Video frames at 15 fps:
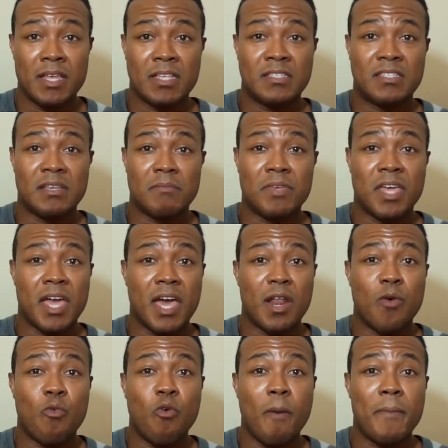Some of you had
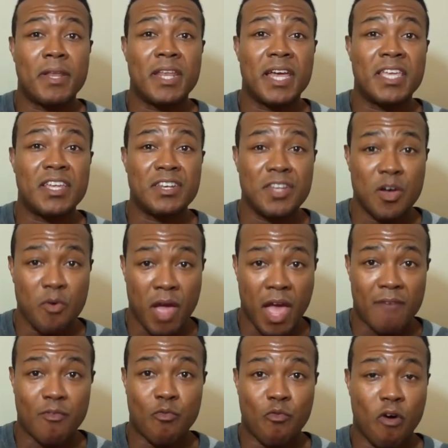a woman, now you don't
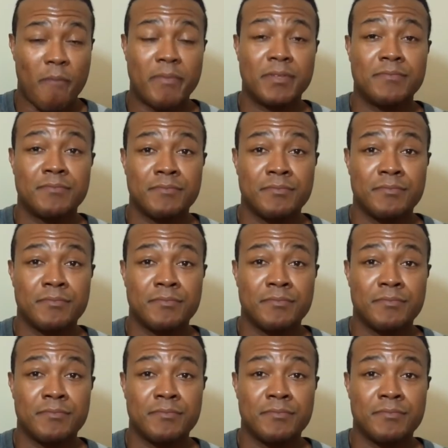have a woman.